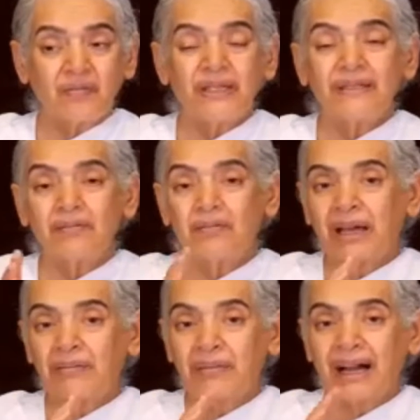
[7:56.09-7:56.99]
But
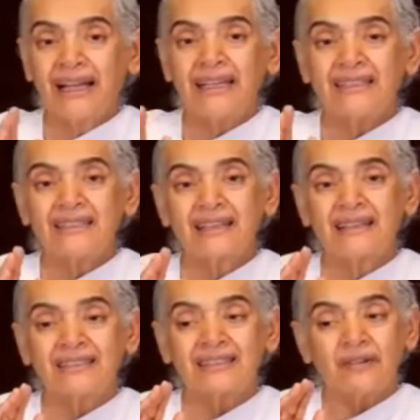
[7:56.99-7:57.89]
my mind
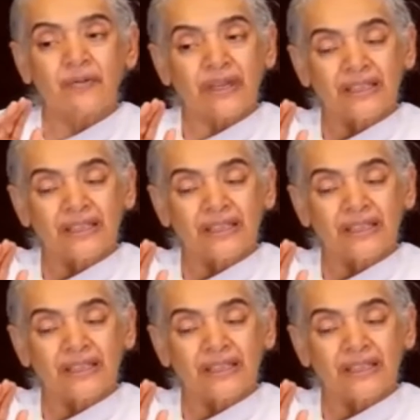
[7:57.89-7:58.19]
gets